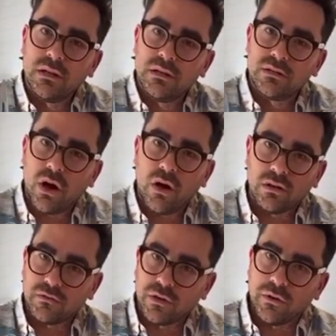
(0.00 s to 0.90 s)
to all
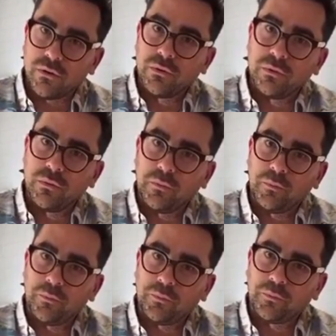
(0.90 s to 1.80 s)
of you.
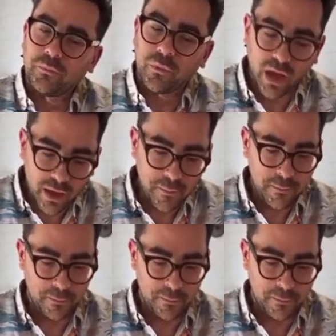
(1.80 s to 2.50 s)
Okay?